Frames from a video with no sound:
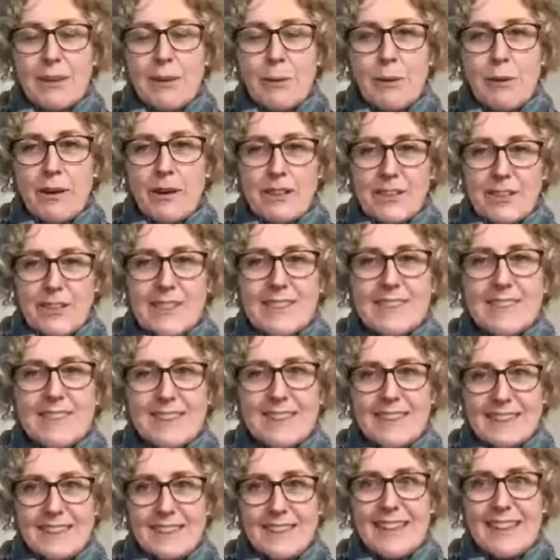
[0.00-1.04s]
We're actually
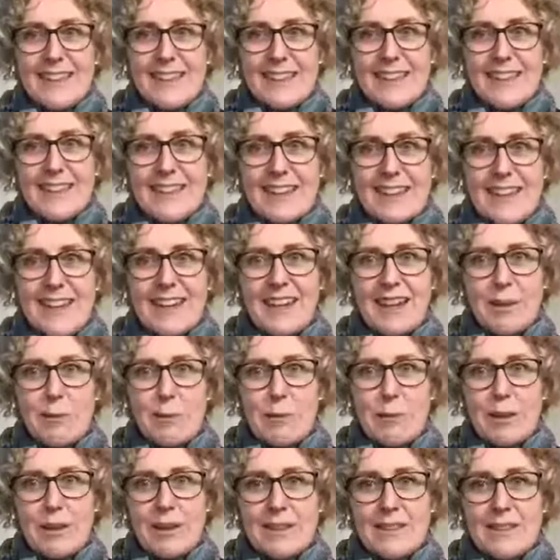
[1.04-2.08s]
succeeding at our
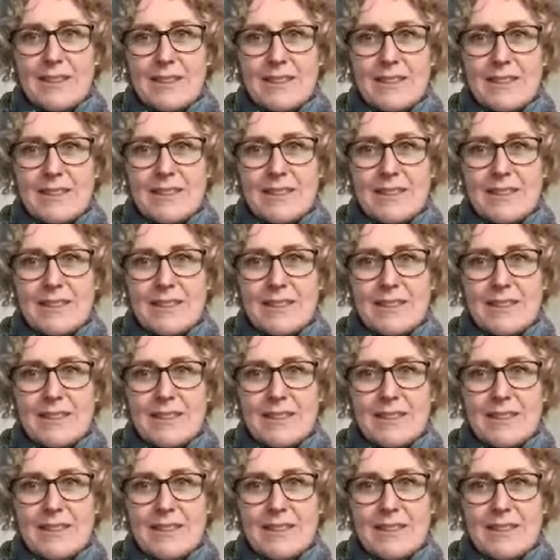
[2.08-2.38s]
practice